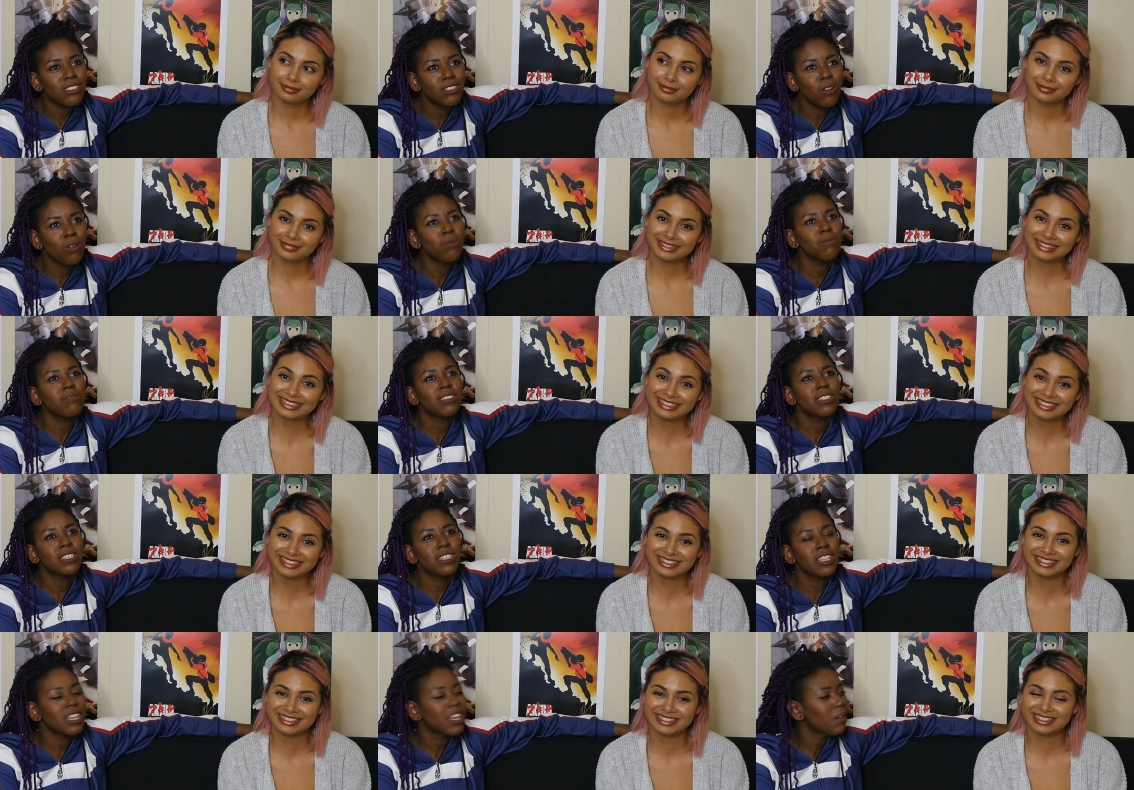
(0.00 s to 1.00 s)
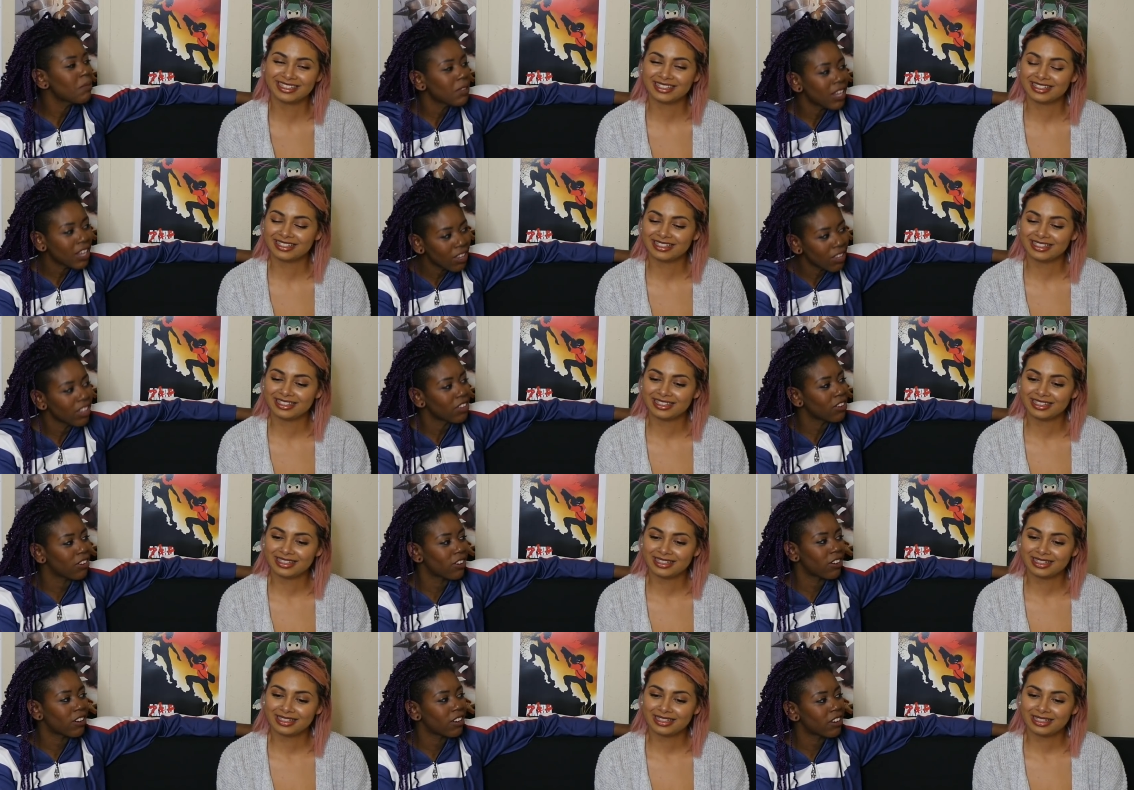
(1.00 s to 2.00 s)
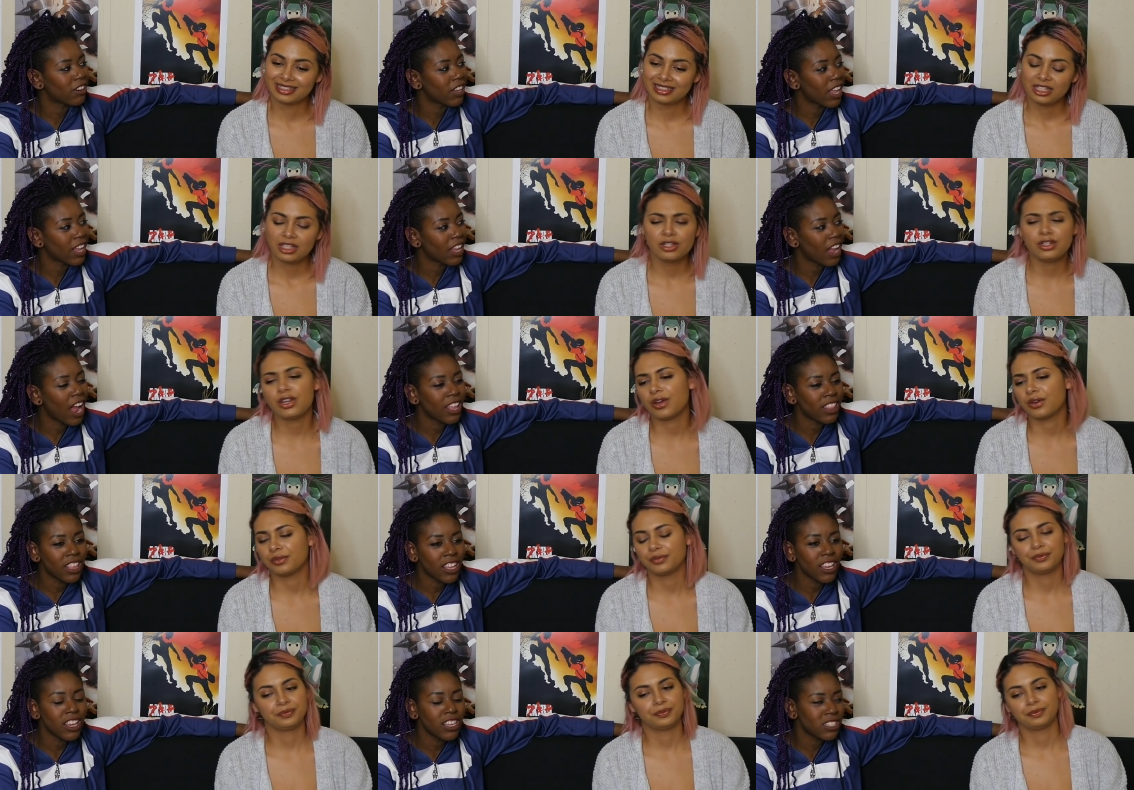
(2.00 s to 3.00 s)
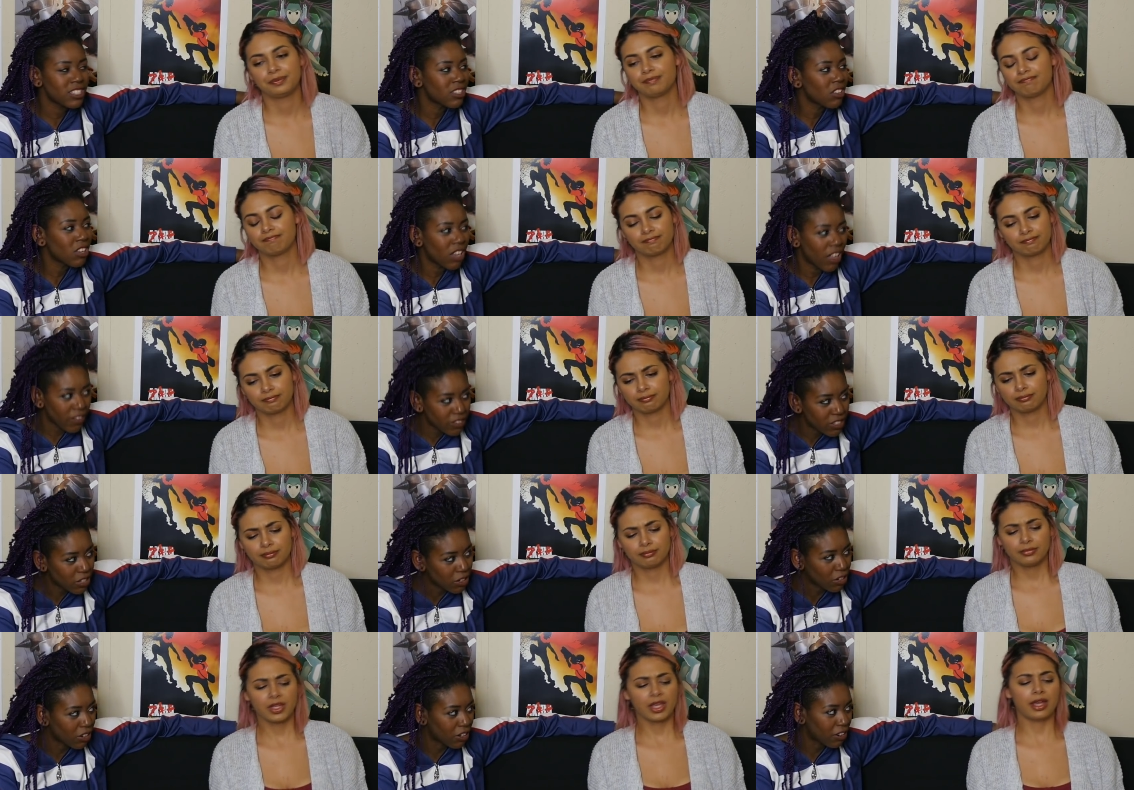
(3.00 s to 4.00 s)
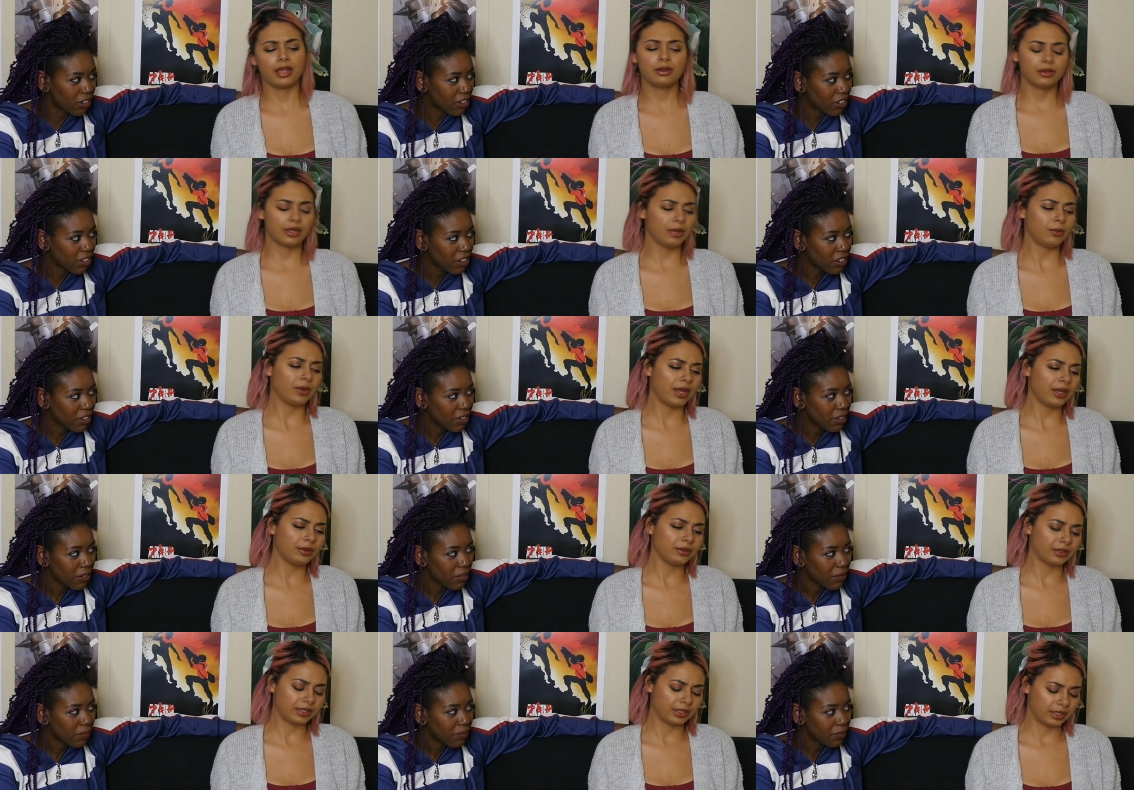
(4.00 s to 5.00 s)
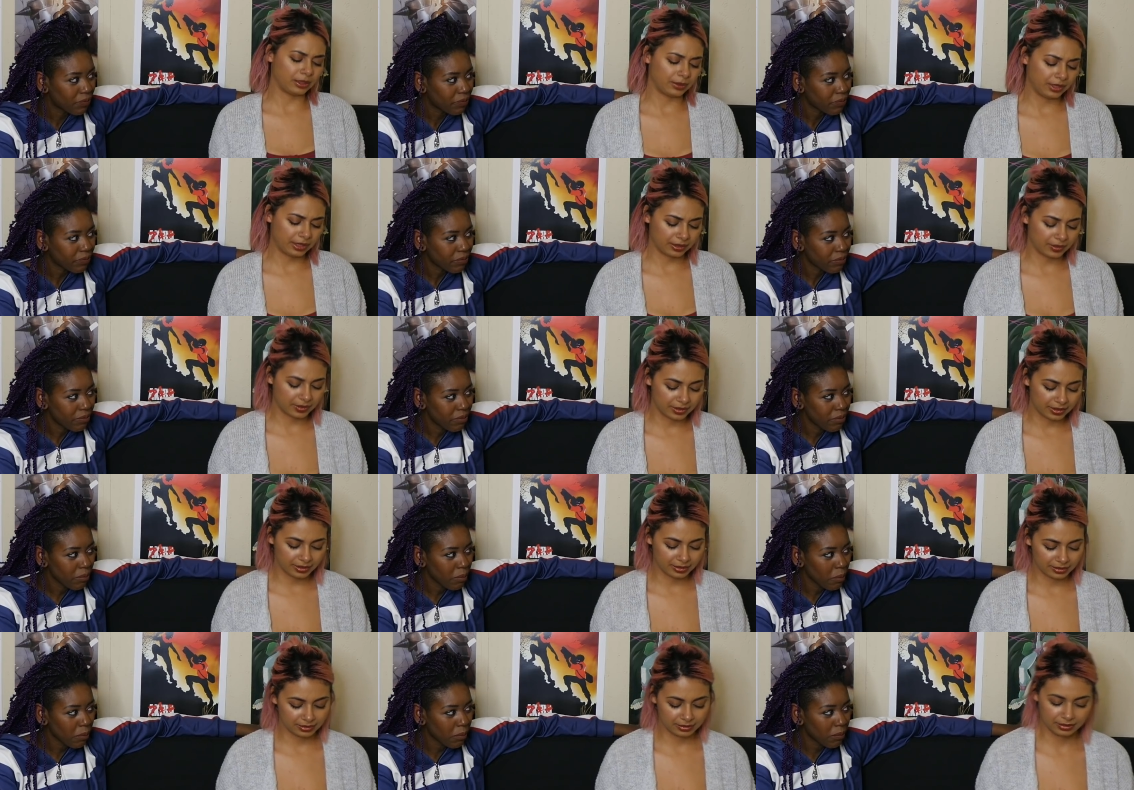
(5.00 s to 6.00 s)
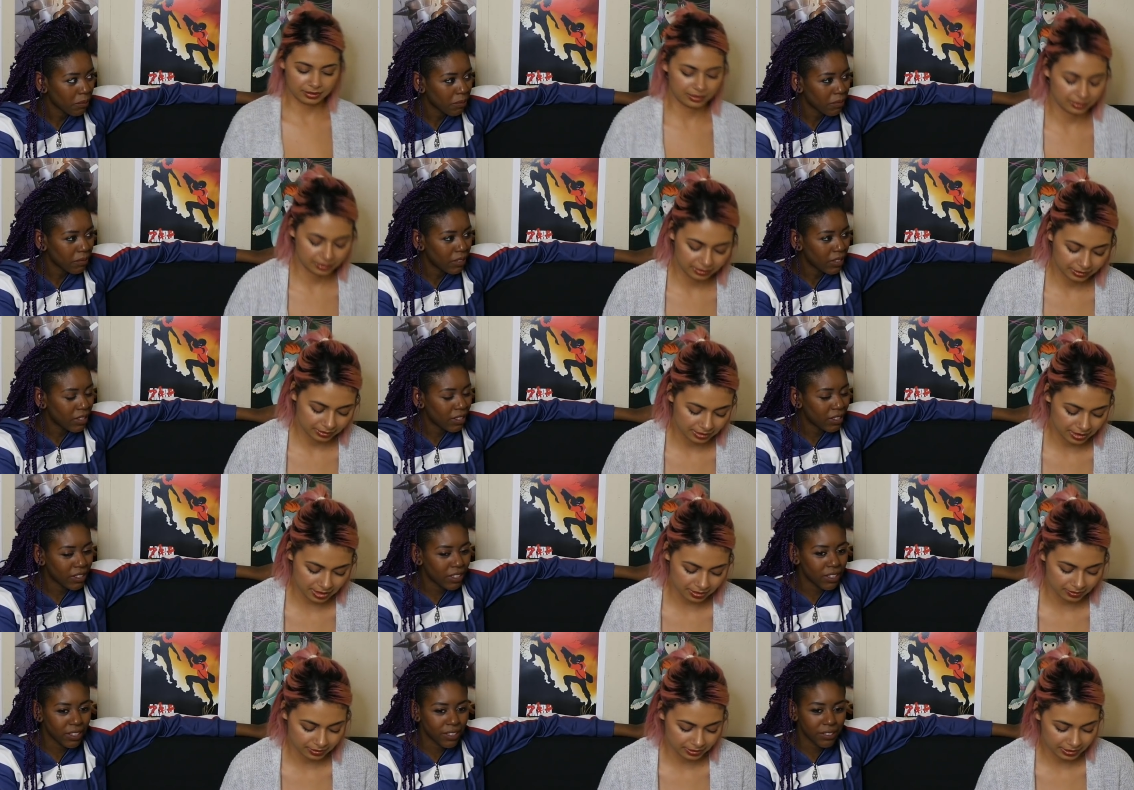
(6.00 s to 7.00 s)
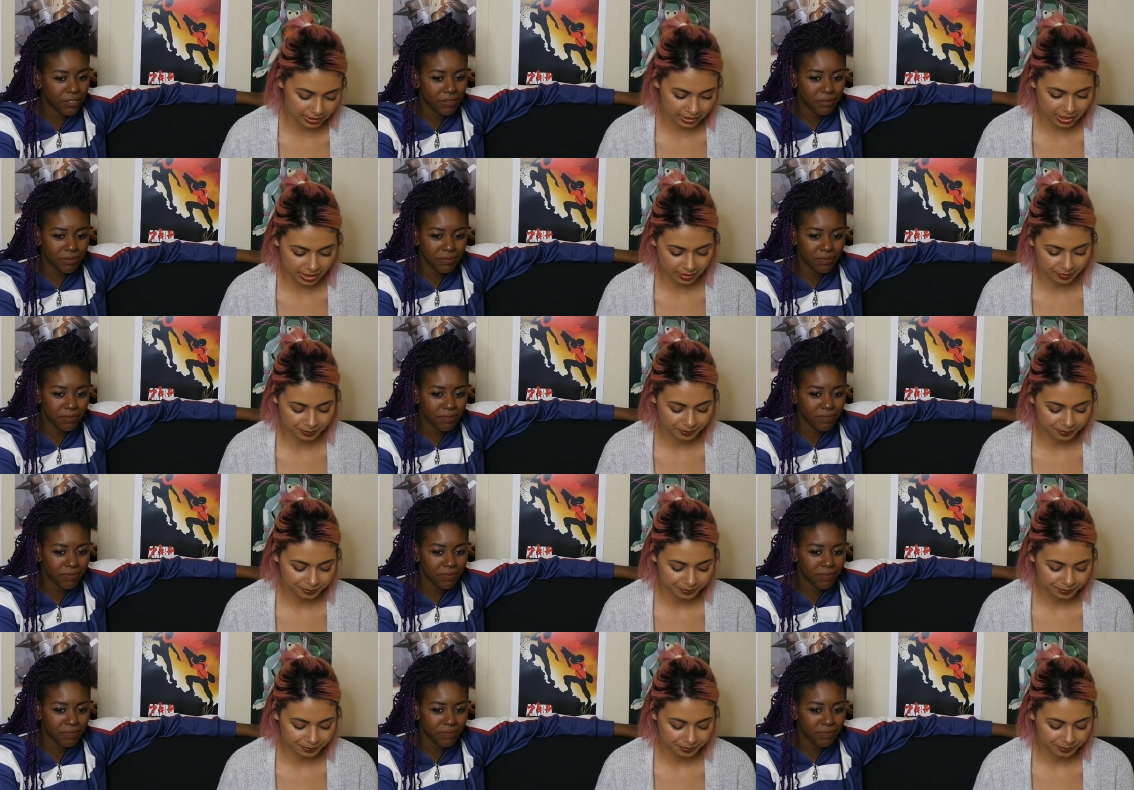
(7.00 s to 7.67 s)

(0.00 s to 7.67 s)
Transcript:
Speaker 1: don't see him killing her. Like,
Speaker 2: I think he still loves her. Yeah, I don't think he would kill her. I don't see that.